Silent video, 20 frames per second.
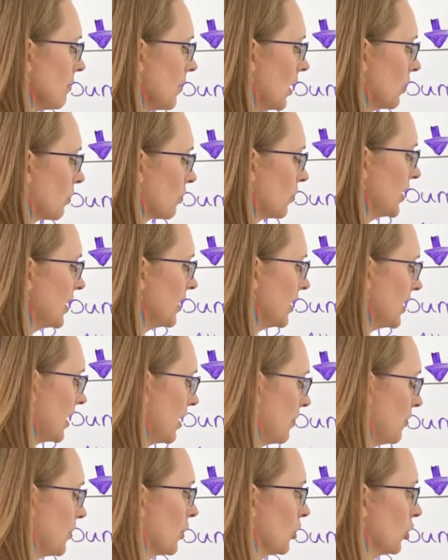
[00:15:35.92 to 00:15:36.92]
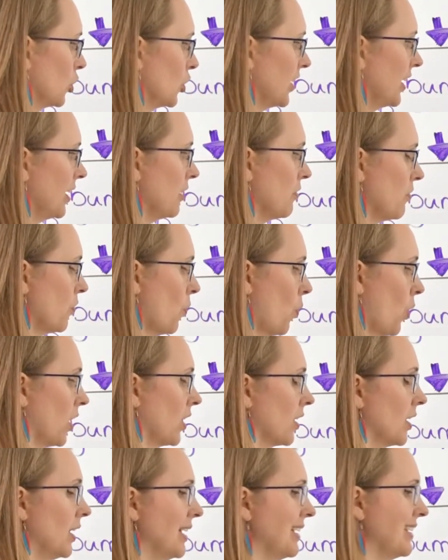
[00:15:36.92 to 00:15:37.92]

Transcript: really if you're looking for